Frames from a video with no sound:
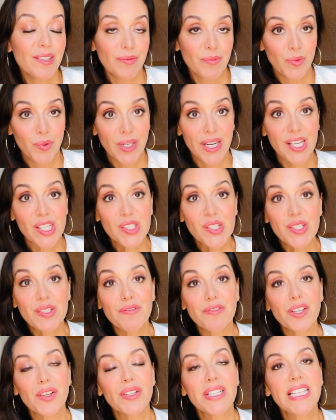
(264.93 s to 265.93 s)
we're actually
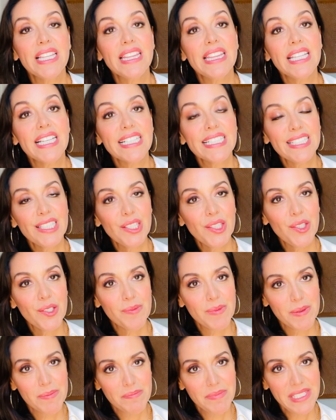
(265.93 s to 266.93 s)
very lucky
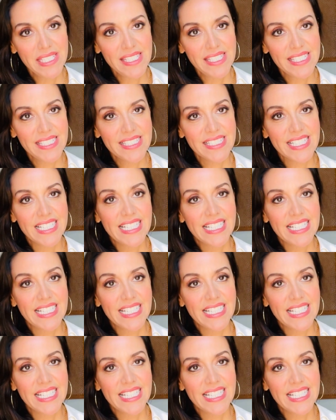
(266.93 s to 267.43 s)
human beings.